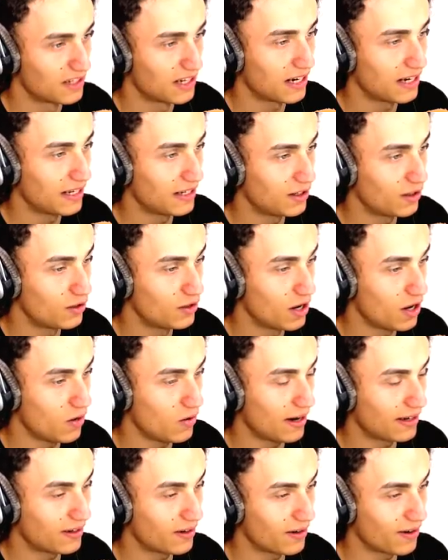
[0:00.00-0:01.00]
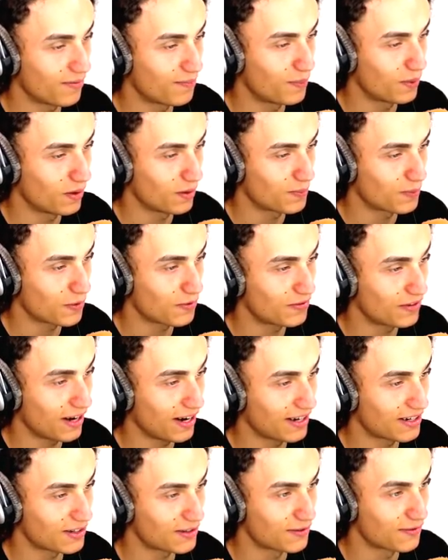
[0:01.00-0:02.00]
Jelly. You know I don't have bulletproof
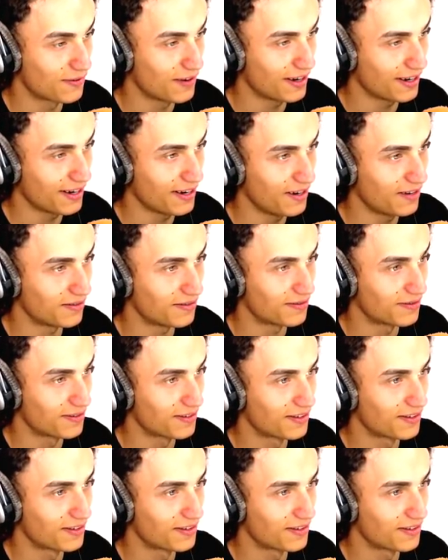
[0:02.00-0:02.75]
tires. Fuck off.